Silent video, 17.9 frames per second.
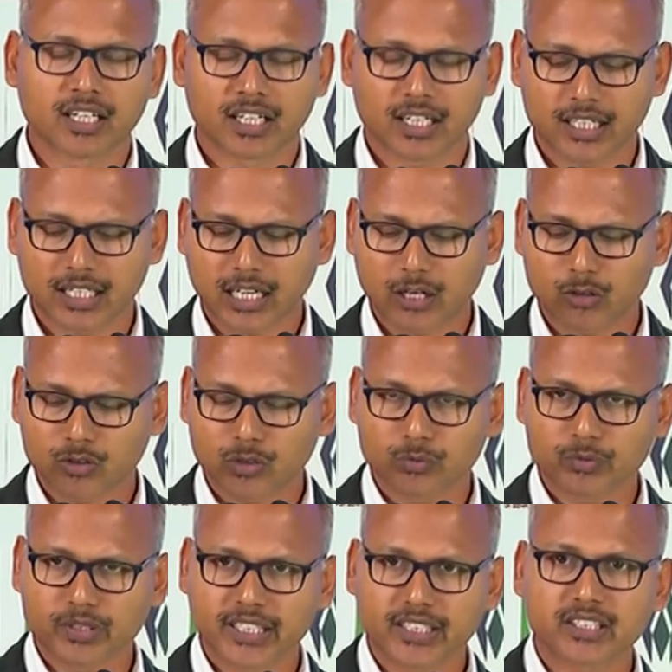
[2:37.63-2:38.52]
And out
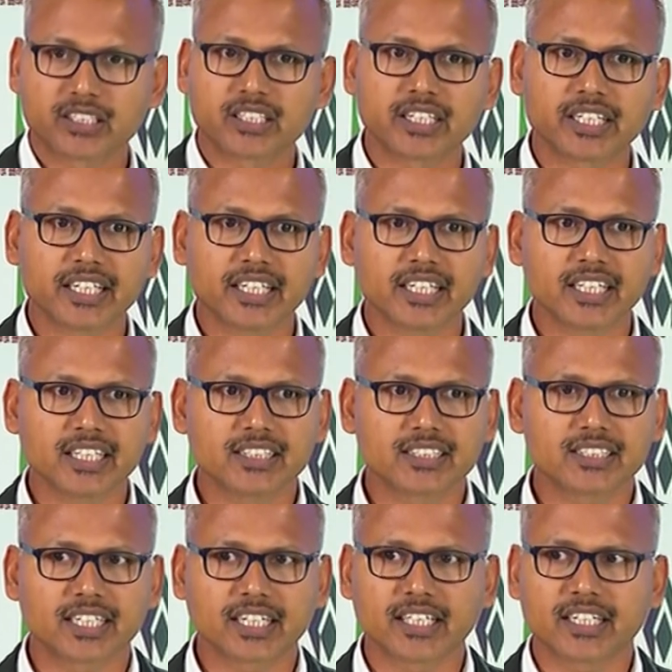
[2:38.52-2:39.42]
of that, 3
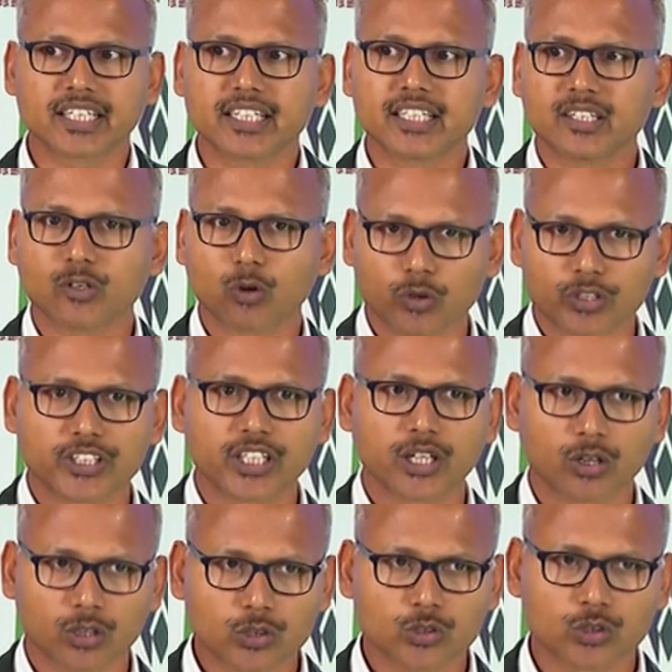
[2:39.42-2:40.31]
is there in Odisha
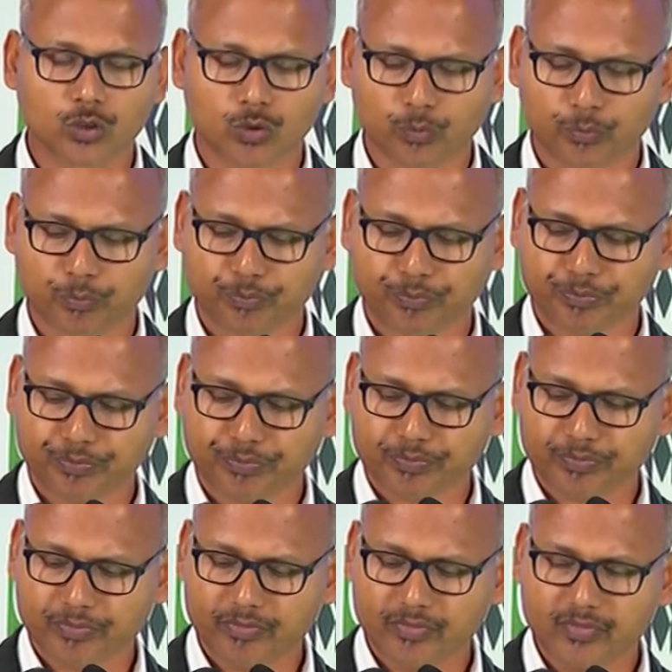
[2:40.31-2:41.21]
also.
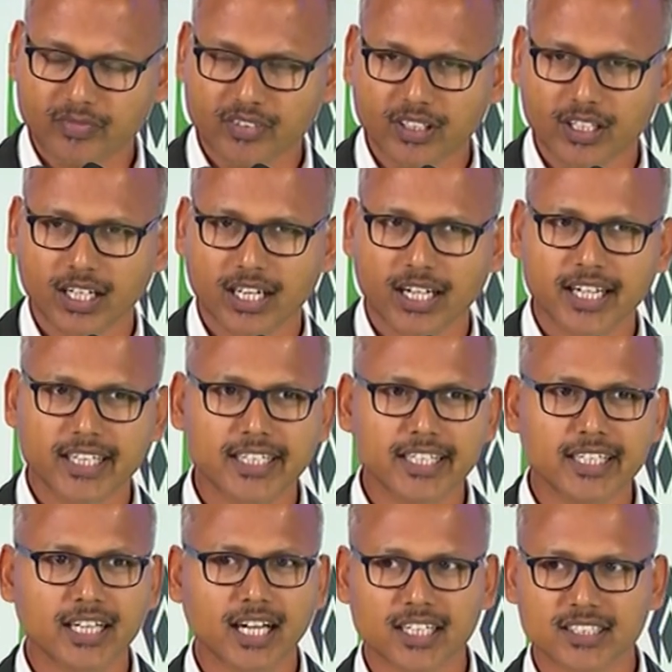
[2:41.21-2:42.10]
And
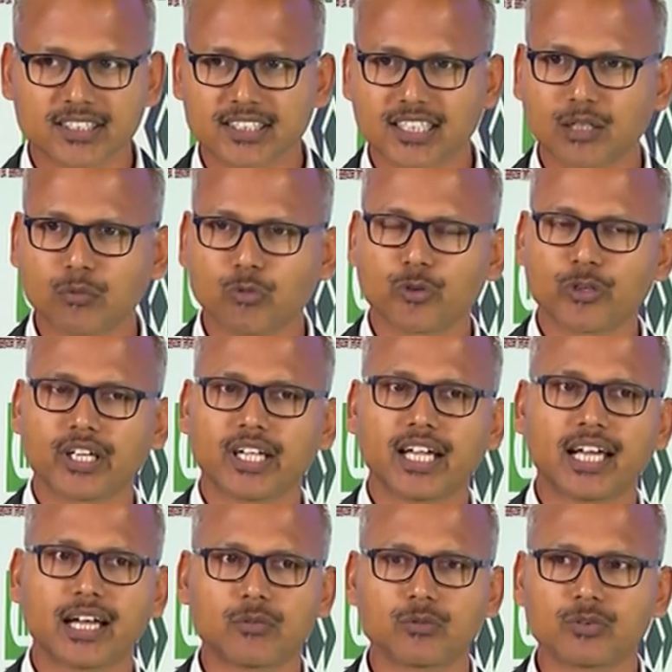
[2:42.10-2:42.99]
in Assam, we
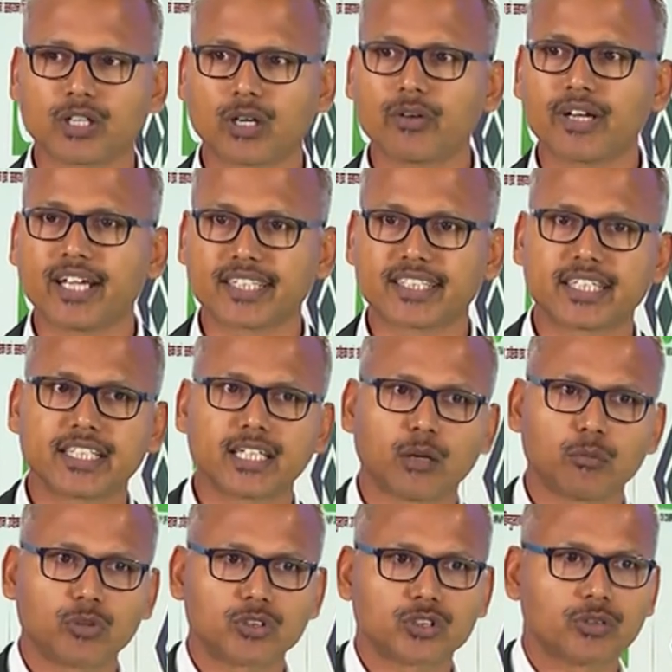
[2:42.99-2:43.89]
have now 18
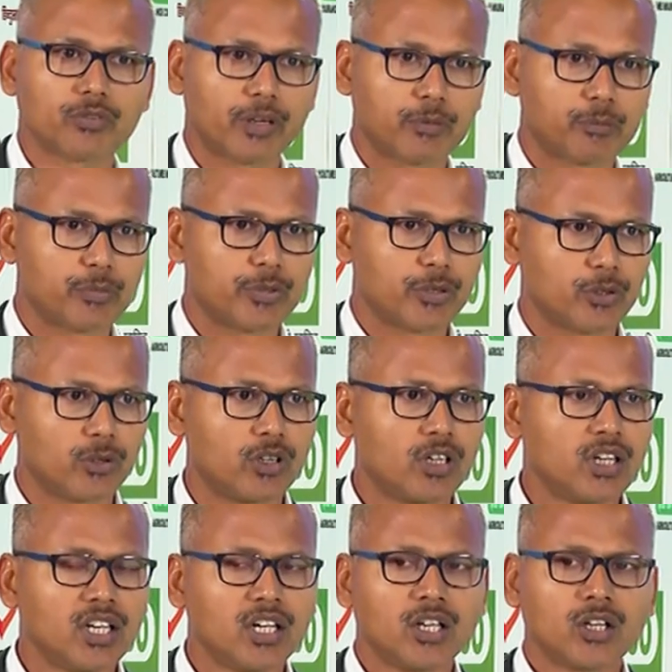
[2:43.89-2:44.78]
numbers of FPO.
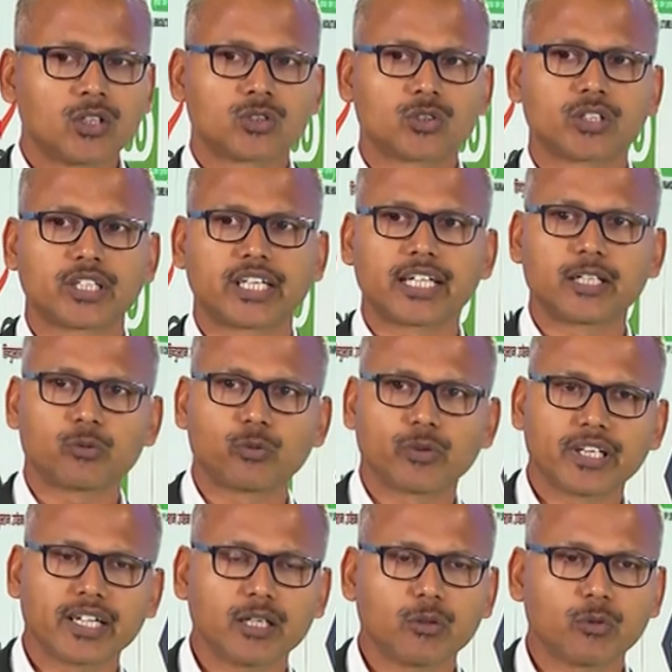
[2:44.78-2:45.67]
So that
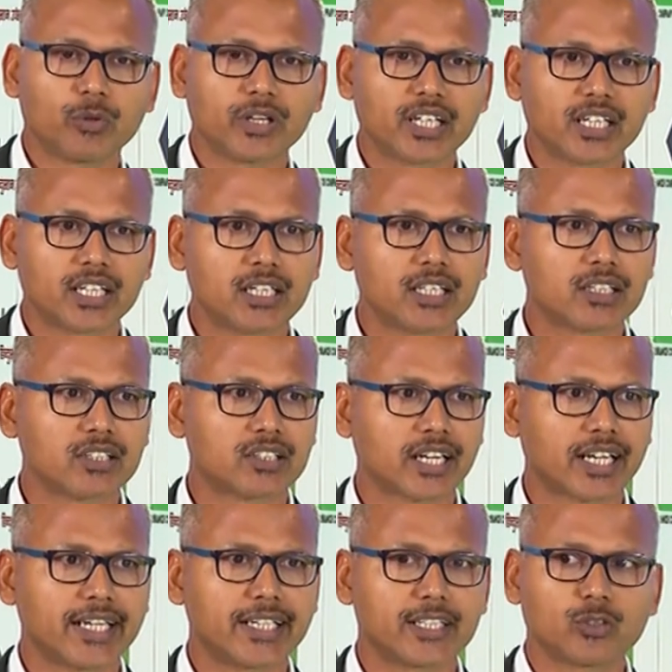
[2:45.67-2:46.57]
way, we are
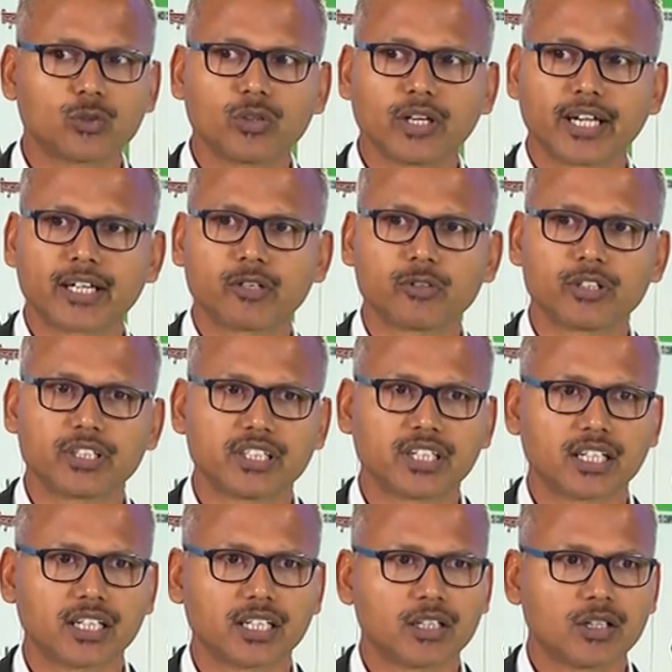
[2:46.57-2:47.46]
trying to link with
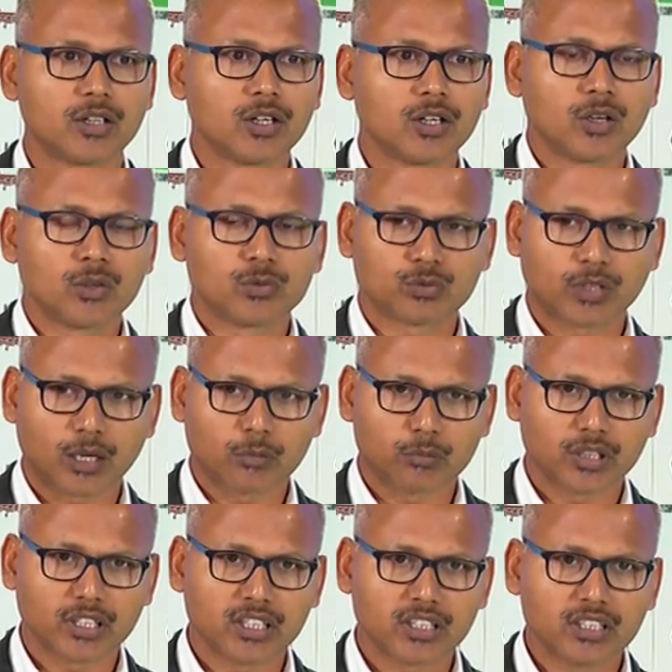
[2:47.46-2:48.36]
the
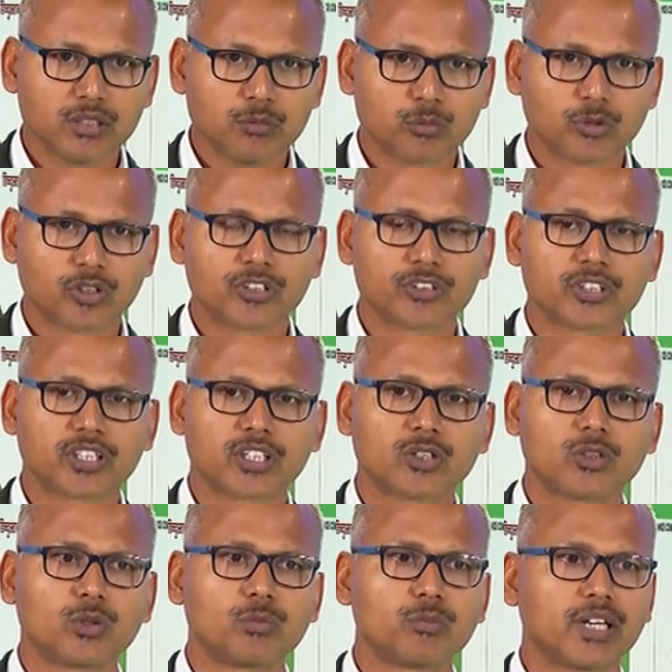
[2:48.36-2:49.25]
farmer producer
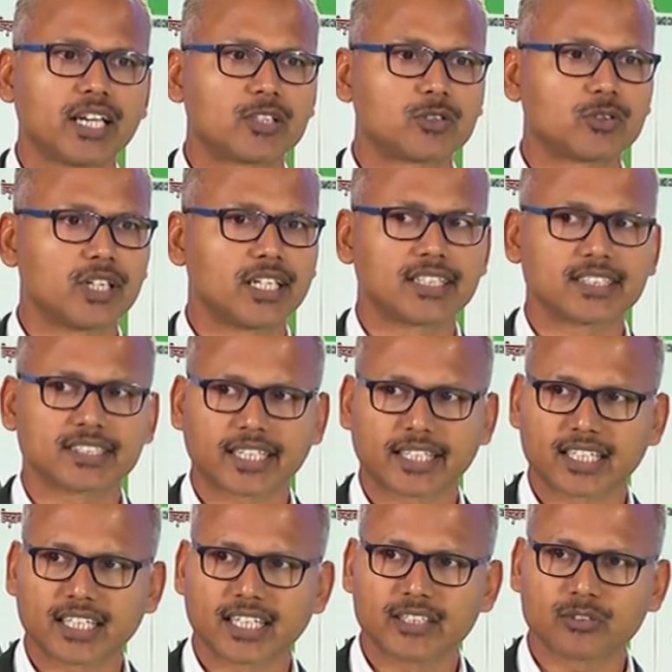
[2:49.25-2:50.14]
group as well as
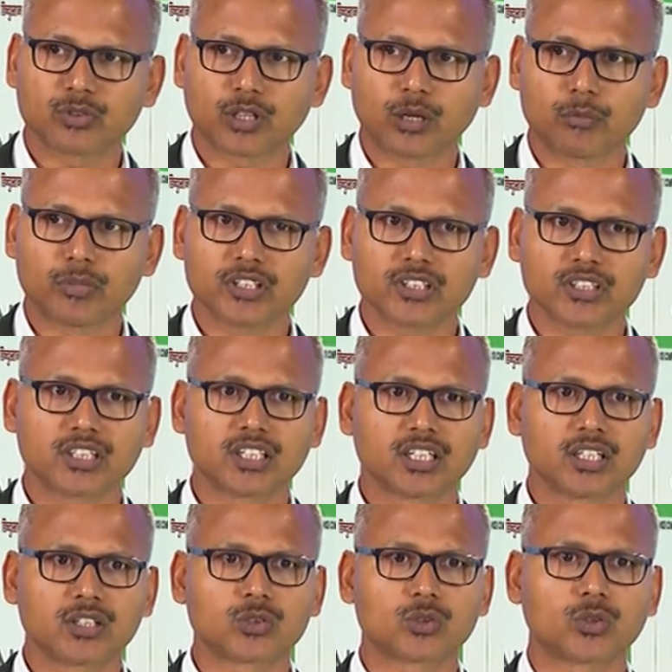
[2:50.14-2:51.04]
satellite farmers
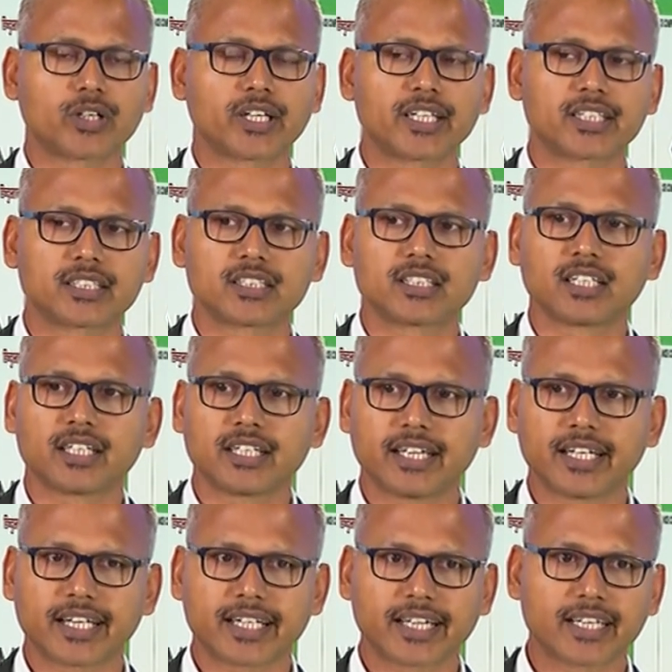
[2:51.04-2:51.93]
so that
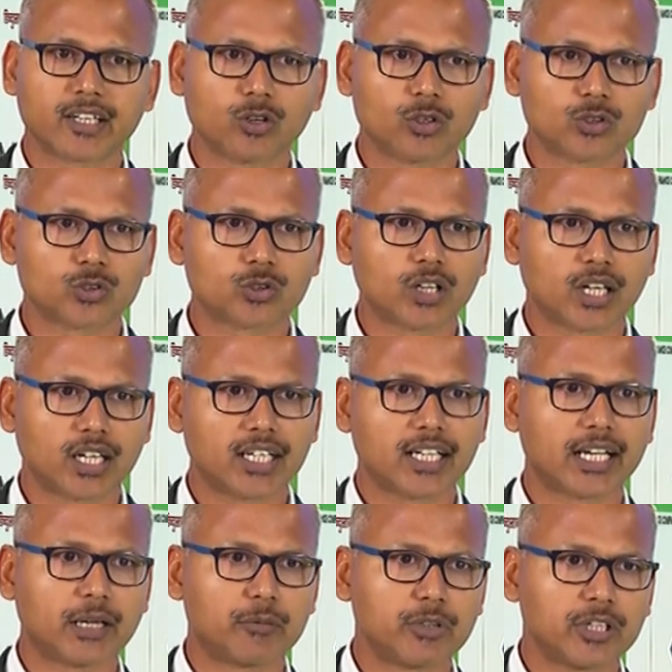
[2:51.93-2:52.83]
they can also
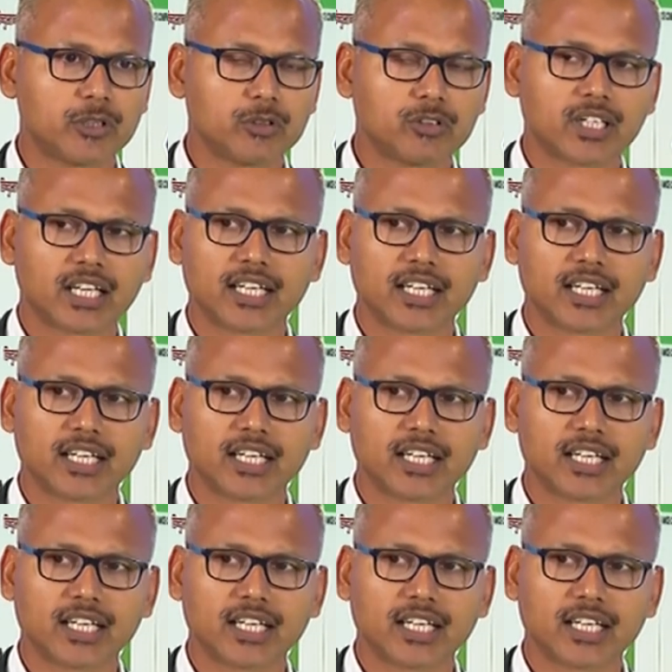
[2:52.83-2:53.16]
earn livelihood.